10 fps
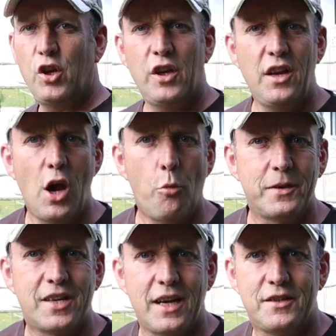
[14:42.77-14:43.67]
a look at the old
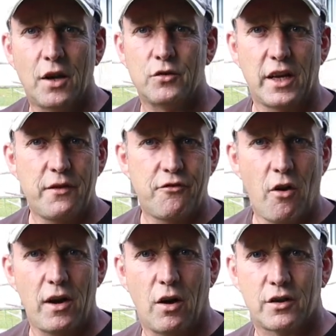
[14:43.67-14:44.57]
potatoes. I had a
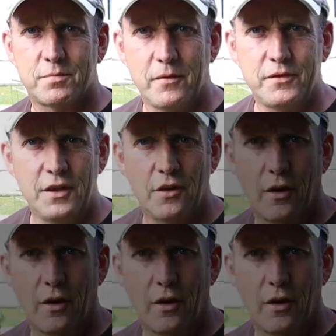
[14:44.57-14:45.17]
fright last month, didn't